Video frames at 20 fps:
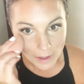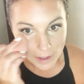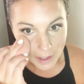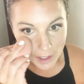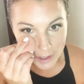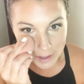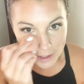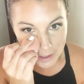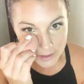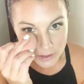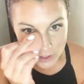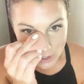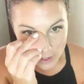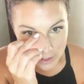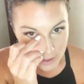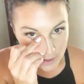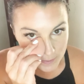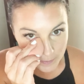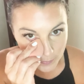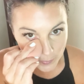and I
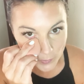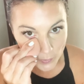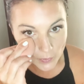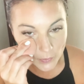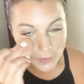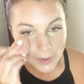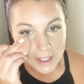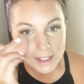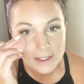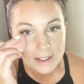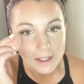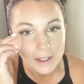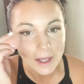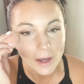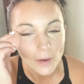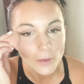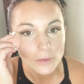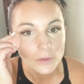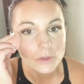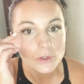just press it
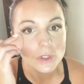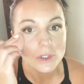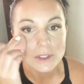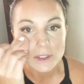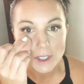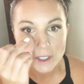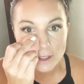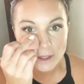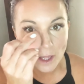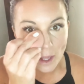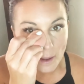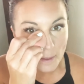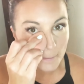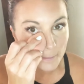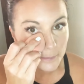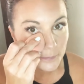out just like that.